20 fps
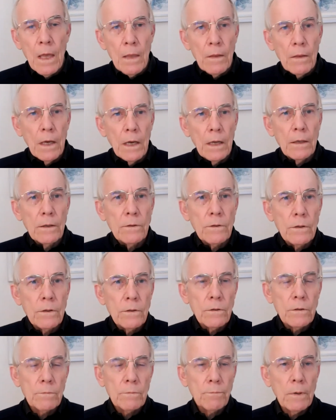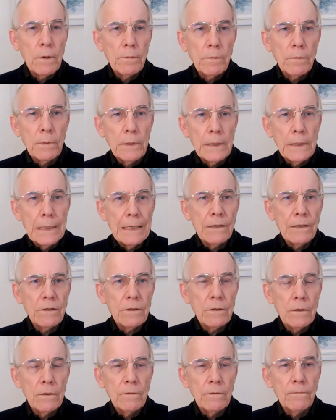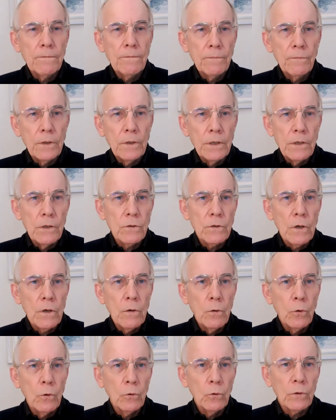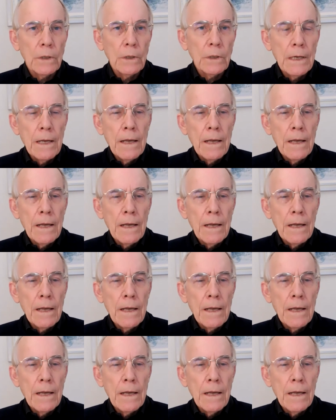that it's probably less than 50 years old.